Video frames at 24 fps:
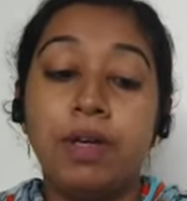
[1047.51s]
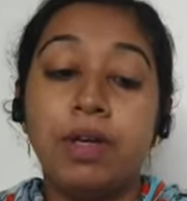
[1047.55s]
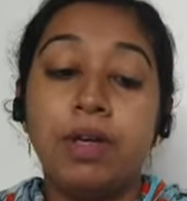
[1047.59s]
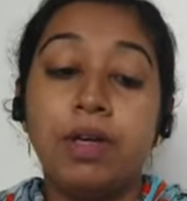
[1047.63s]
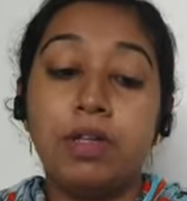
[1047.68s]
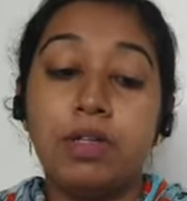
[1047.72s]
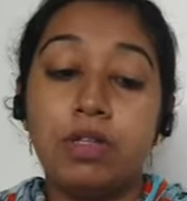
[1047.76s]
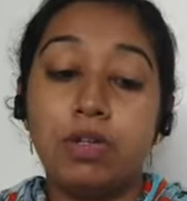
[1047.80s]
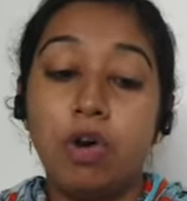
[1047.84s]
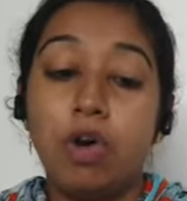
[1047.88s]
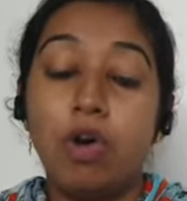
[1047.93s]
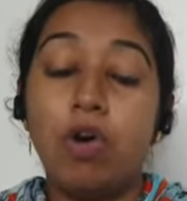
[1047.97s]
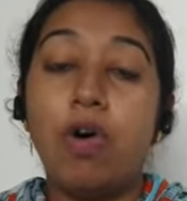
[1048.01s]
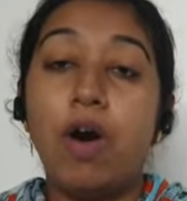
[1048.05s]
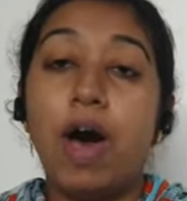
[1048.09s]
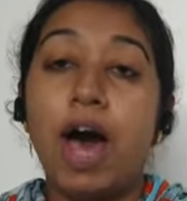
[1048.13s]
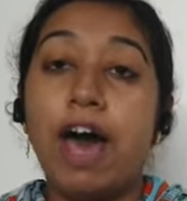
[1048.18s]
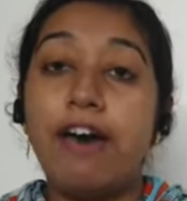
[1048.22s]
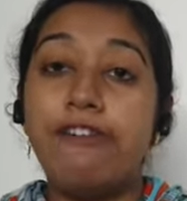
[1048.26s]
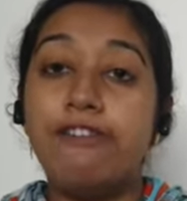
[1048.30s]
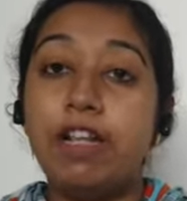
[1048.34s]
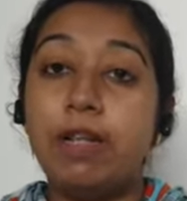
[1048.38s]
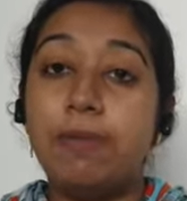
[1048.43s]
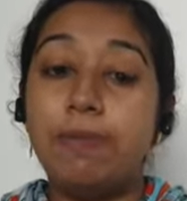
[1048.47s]
So
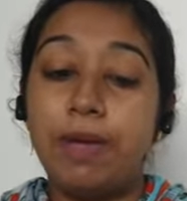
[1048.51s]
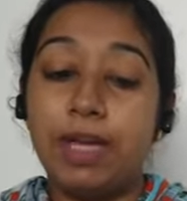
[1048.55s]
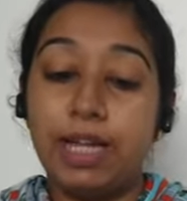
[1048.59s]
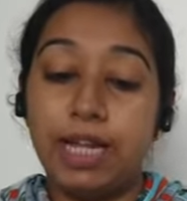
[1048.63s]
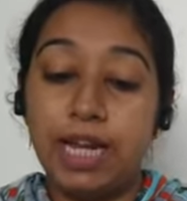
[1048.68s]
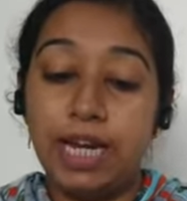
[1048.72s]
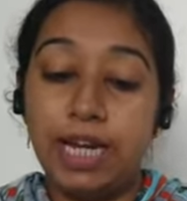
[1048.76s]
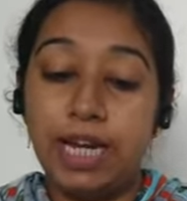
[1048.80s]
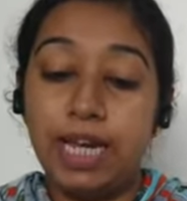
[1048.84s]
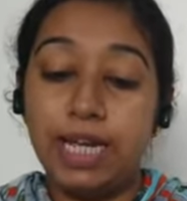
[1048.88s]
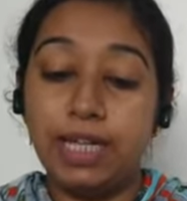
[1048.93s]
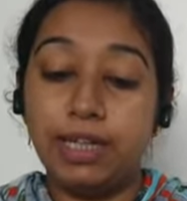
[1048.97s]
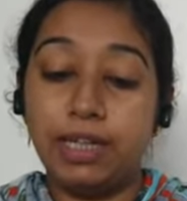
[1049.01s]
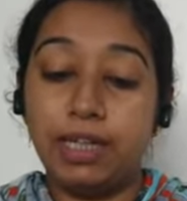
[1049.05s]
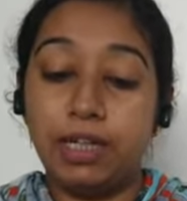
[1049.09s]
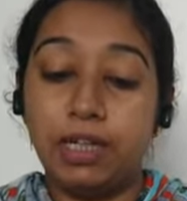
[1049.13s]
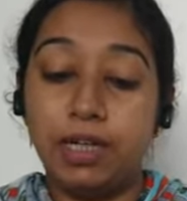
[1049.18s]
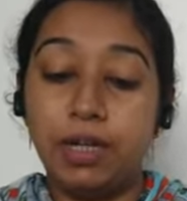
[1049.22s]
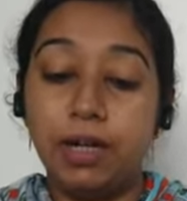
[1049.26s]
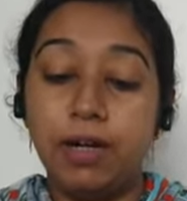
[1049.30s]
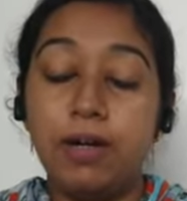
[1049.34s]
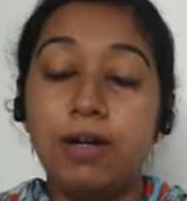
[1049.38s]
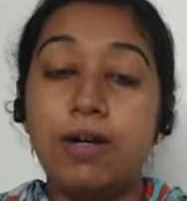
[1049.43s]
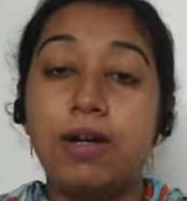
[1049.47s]
I will be reading
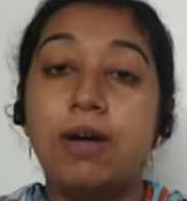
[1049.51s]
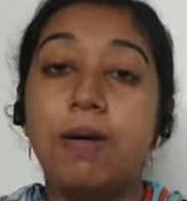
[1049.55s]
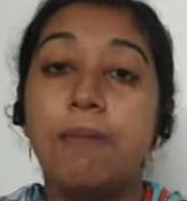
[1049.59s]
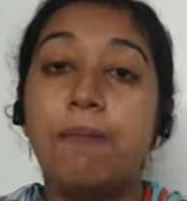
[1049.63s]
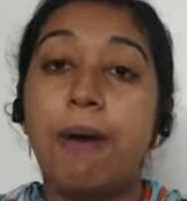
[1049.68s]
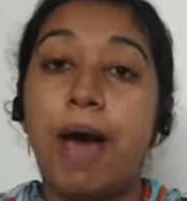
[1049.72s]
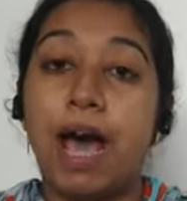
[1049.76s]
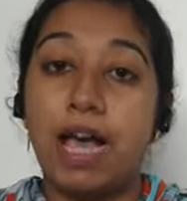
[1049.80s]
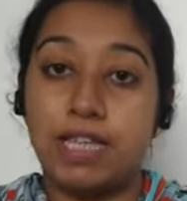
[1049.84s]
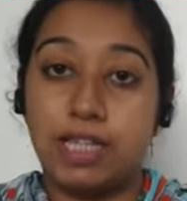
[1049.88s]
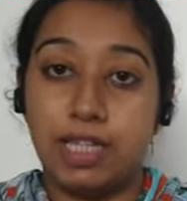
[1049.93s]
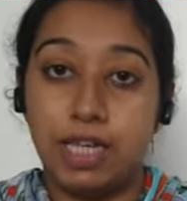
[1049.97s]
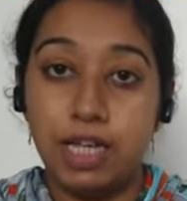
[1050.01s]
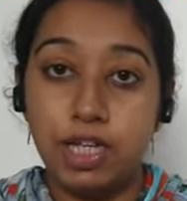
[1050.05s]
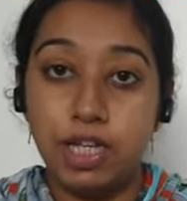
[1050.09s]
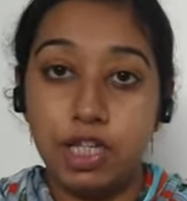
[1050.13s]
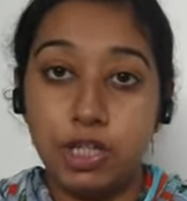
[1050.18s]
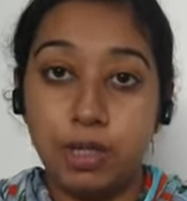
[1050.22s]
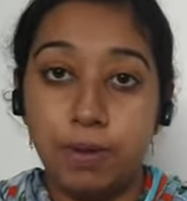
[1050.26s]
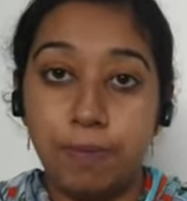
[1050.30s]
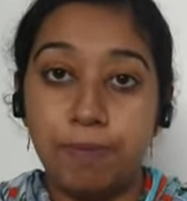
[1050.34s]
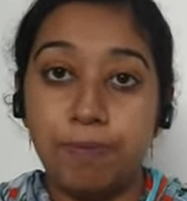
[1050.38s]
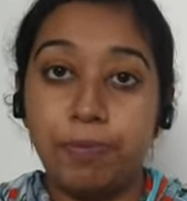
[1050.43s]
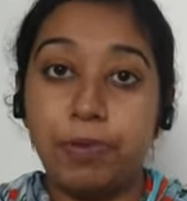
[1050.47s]
the passage.
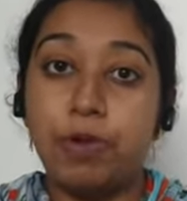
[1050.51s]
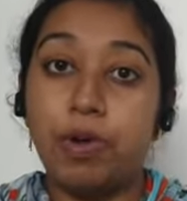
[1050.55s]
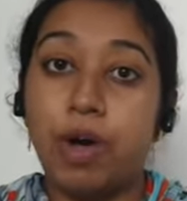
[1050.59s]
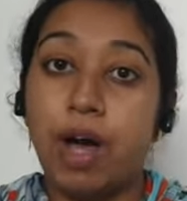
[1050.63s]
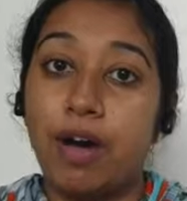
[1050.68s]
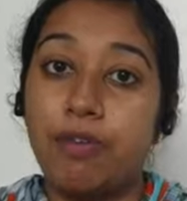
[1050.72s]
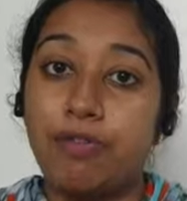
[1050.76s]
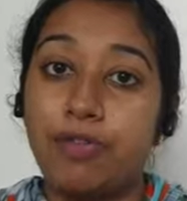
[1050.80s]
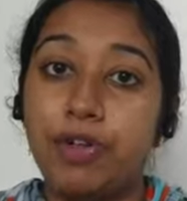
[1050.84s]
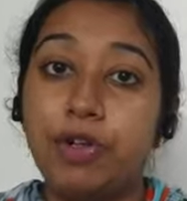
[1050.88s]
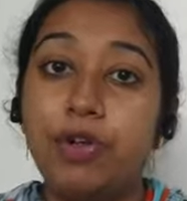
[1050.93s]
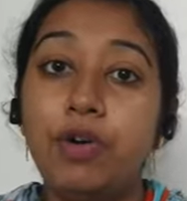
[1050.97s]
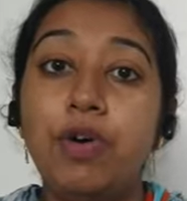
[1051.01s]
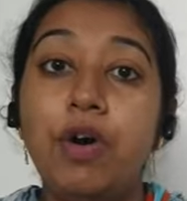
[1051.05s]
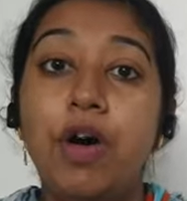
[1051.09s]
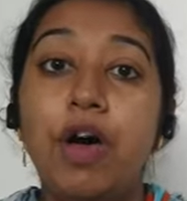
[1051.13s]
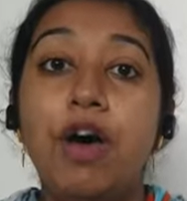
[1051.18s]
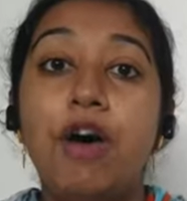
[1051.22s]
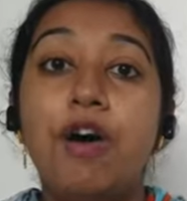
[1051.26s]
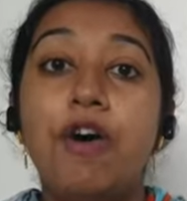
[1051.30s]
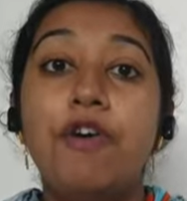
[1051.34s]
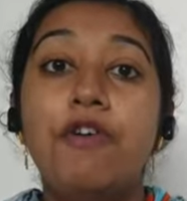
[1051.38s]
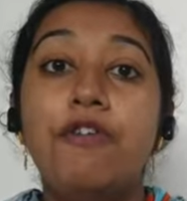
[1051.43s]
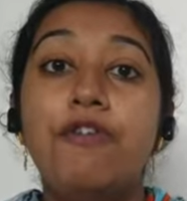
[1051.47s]
You have to
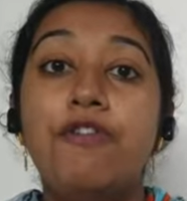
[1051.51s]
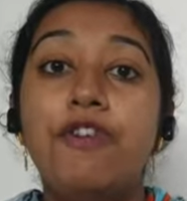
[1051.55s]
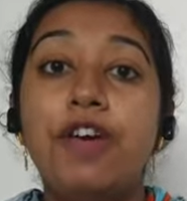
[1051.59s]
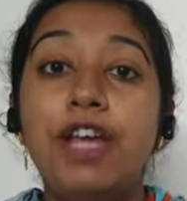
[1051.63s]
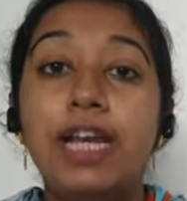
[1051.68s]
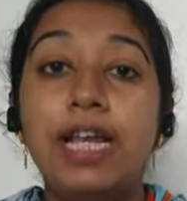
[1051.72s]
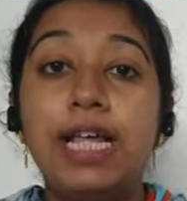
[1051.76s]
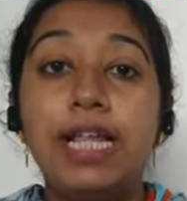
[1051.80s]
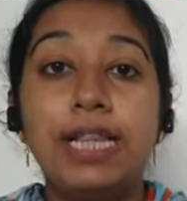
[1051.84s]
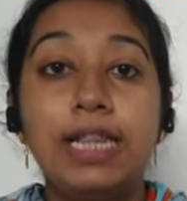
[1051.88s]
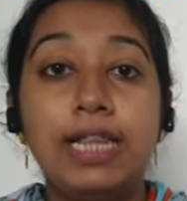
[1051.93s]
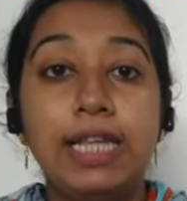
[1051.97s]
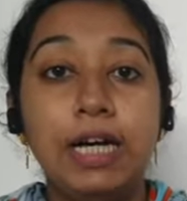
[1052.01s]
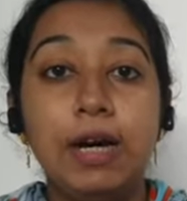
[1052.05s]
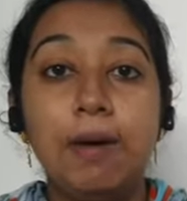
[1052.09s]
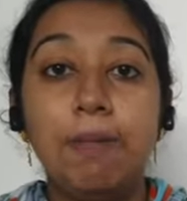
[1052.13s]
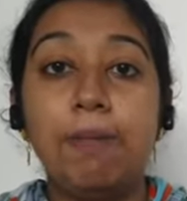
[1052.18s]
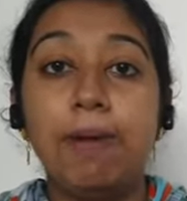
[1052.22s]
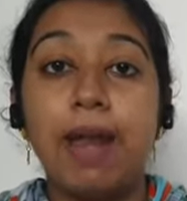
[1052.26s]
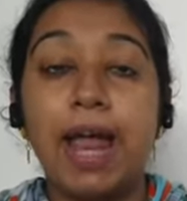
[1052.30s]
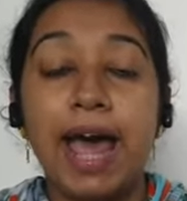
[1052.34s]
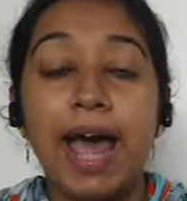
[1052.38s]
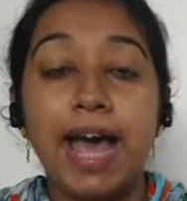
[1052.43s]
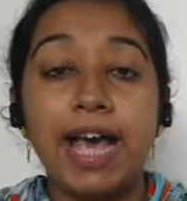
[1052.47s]
fill in the
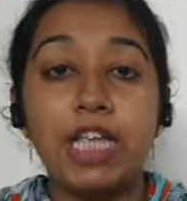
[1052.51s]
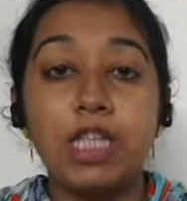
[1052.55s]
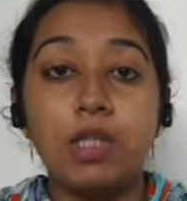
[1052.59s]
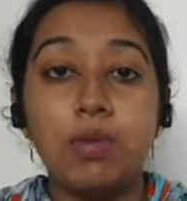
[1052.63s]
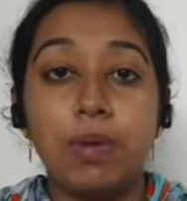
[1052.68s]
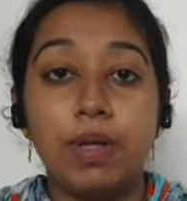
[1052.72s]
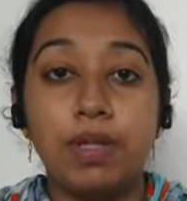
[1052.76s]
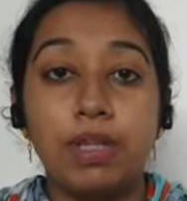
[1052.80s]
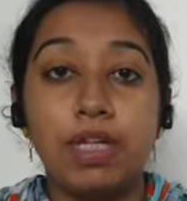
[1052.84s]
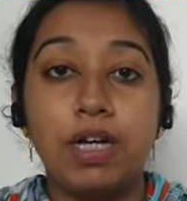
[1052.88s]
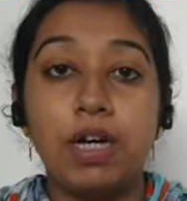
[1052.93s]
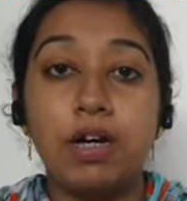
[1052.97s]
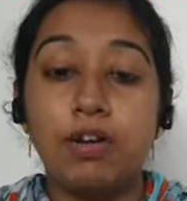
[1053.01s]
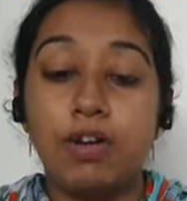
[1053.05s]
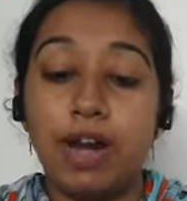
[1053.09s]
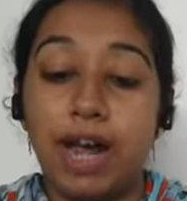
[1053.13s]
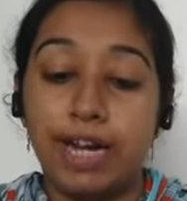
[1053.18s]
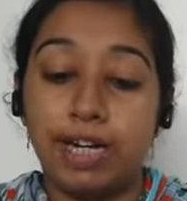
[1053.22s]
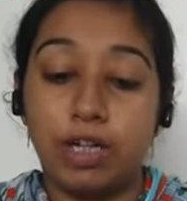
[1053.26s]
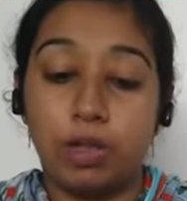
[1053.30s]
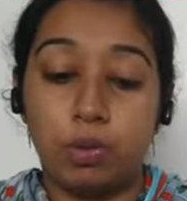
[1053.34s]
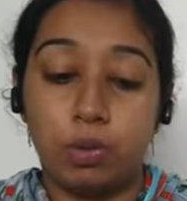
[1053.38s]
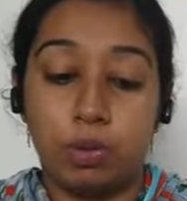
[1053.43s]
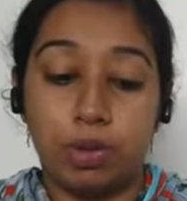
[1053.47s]
blanks with the
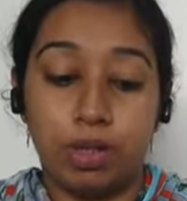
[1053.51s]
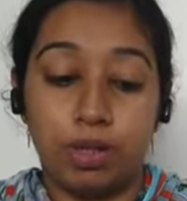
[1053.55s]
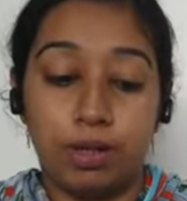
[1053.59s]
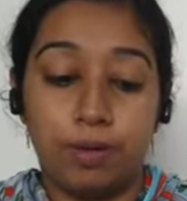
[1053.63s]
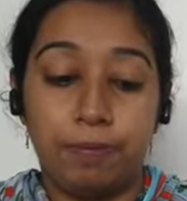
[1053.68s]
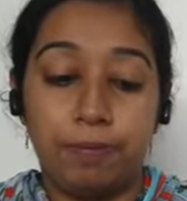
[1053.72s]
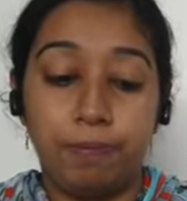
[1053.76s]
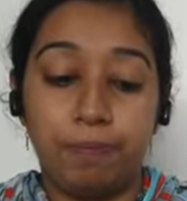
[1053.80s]
right word.